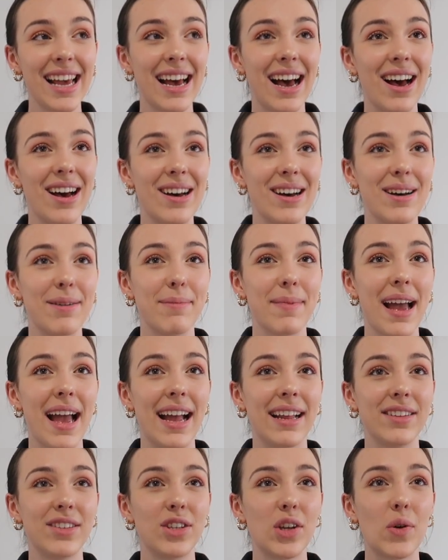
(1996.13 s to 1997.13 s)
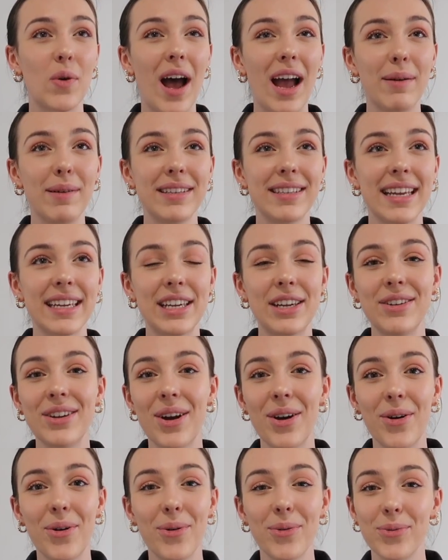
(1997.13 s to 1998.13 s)
And so I was like, you
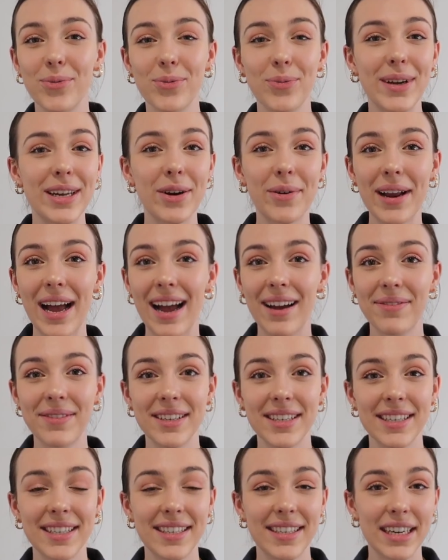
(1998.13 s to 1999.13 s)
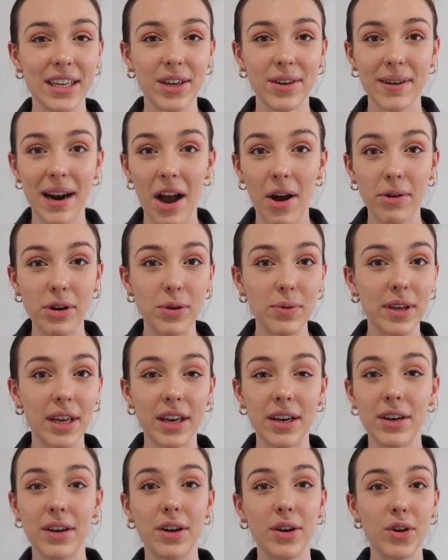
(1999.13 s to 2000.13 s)
know, we don't have to stick around, you
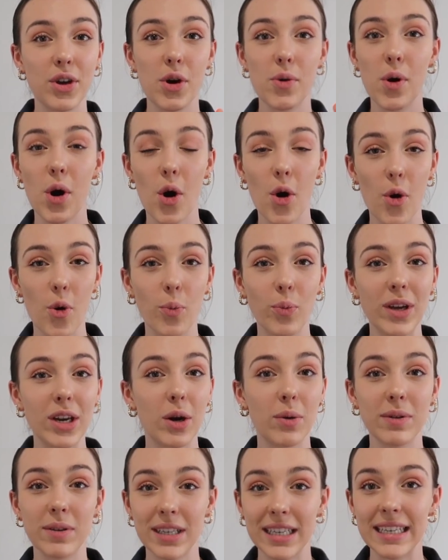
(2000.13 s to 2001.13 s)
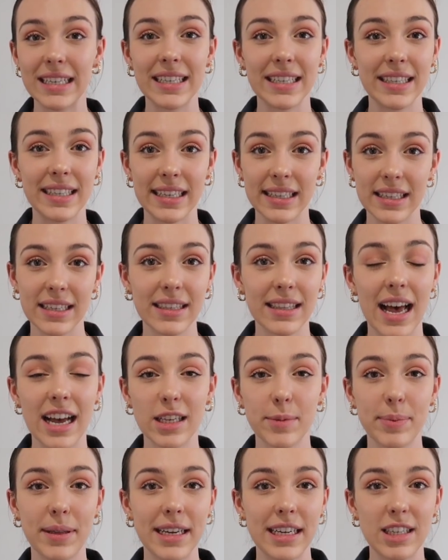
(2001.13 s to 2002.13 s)
can go home, we don't need to see this
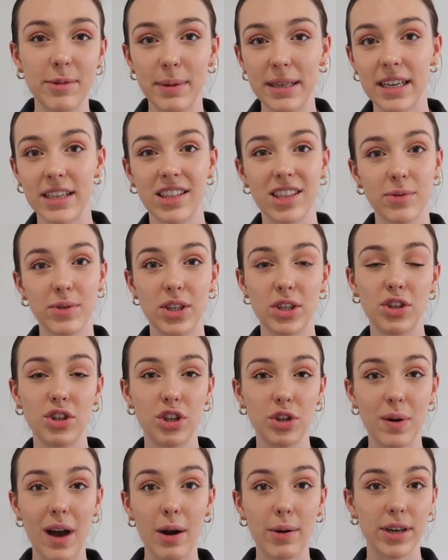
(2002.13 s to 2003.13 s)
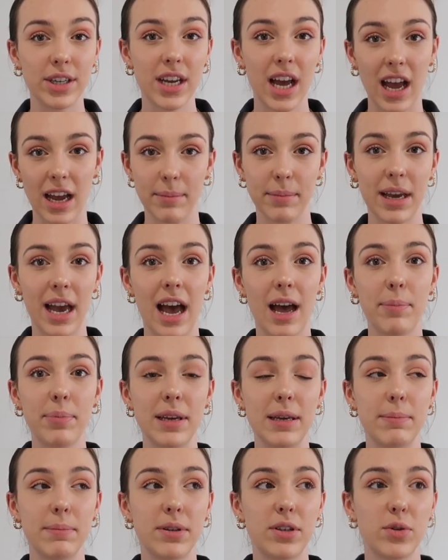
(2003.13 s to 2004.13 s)
last place, because there was a 2-hour time gap
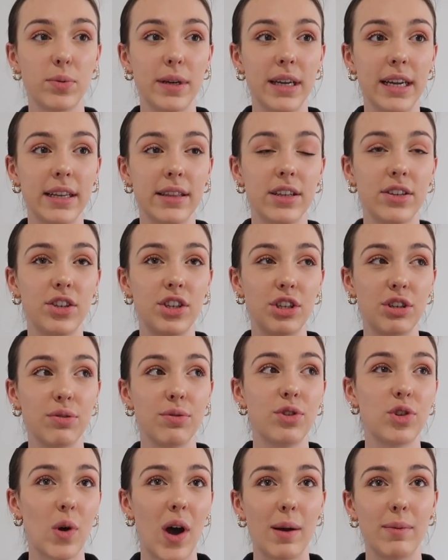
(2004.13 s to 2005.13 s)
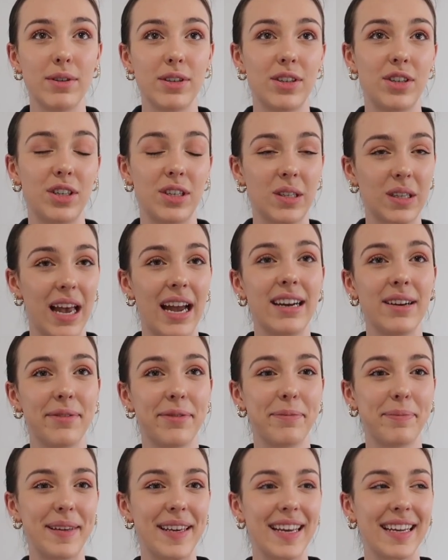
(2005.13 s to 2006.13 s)
in between the 2. So I was just kind
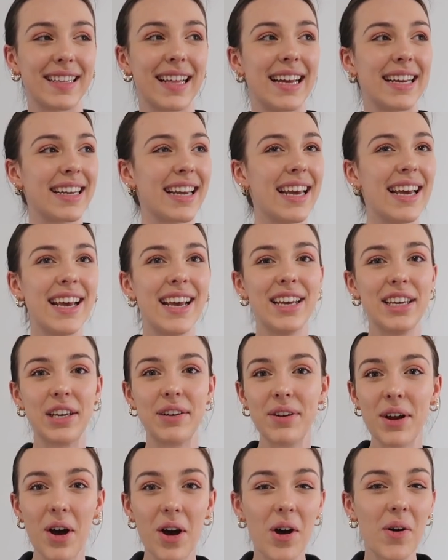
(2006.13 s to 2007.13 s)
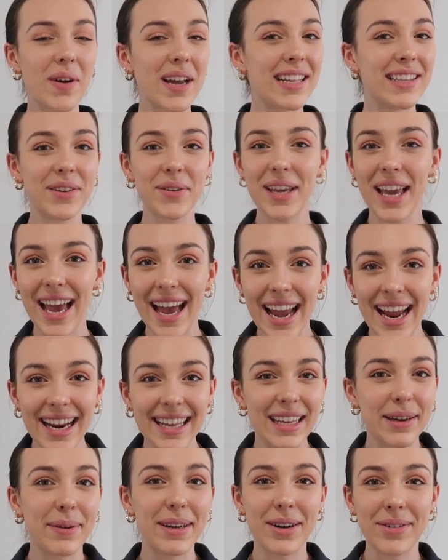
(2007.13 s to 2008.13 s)
of being like, you know, it's okay,
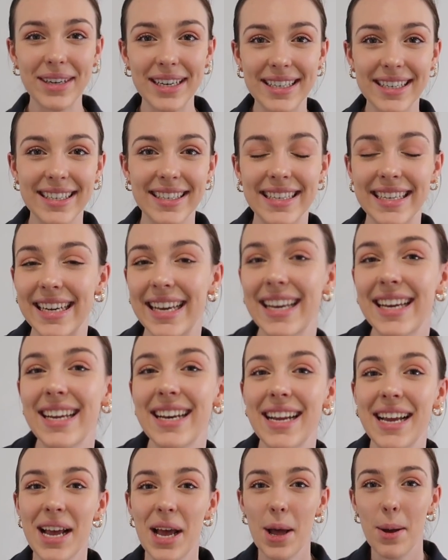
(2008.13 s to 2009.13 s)
like we don't need to see it.